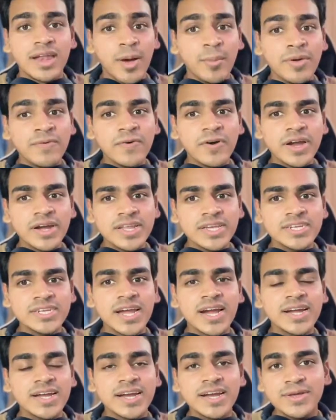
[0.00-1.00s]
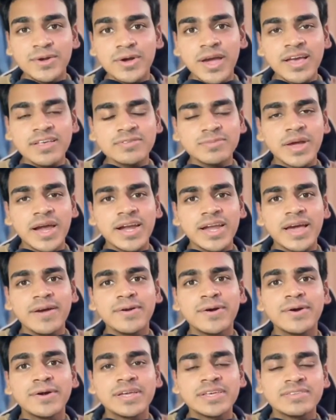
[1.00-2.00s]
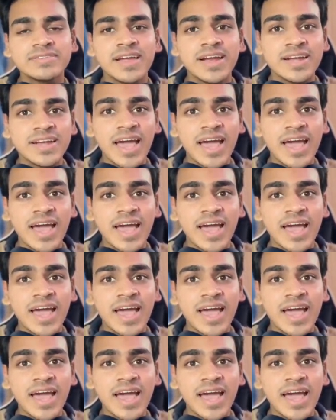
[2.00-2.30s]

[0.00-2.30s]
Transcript: Now before getting started, you guys might have noticed that